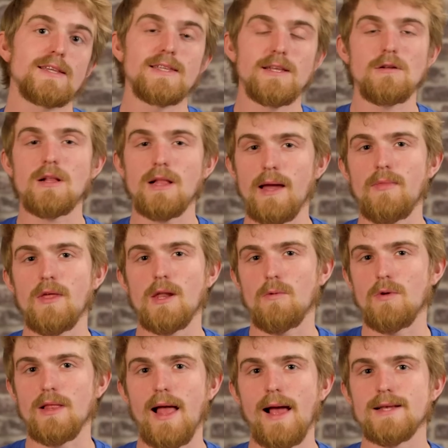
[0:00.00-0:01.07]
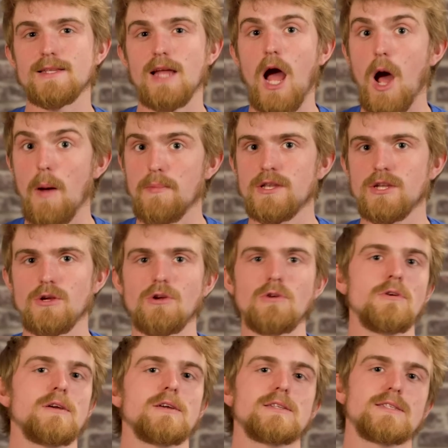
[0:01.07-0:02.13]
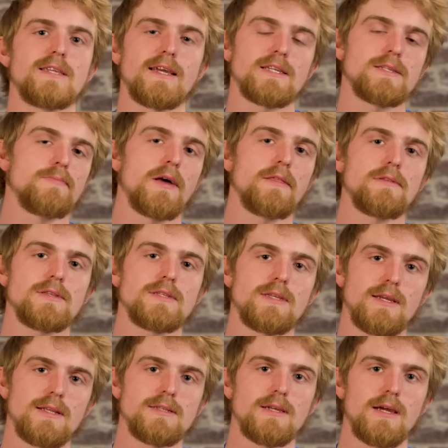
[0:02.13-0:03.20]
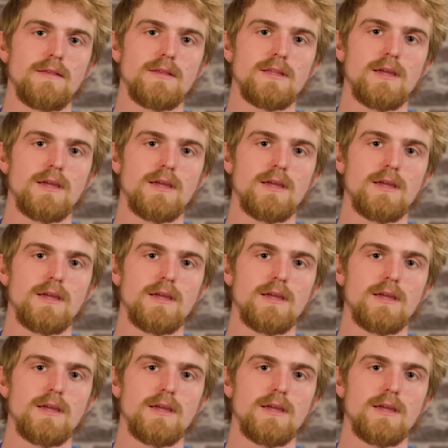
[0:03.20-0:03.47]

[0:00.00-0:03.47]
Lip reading: still claim that it will last up to 6 months inside the